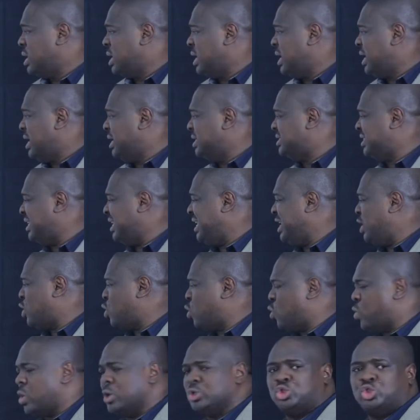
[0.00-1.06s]
is
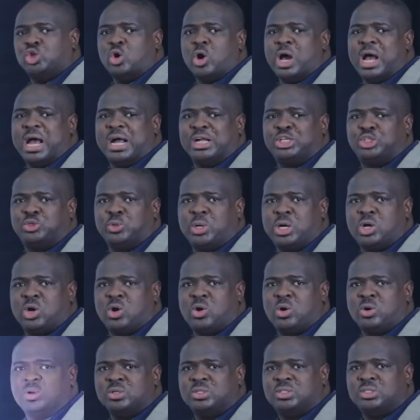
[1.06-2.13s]
equal to your actual
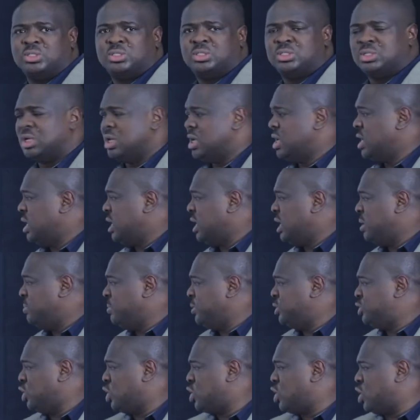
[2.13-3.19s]
cost, it
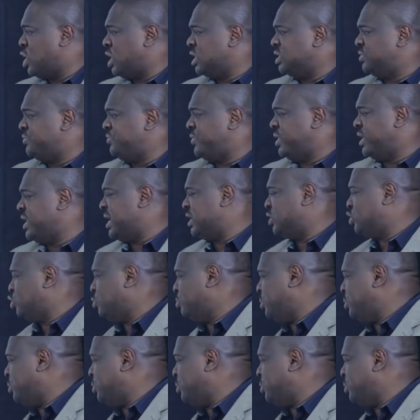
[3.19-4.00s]
means your cost variance will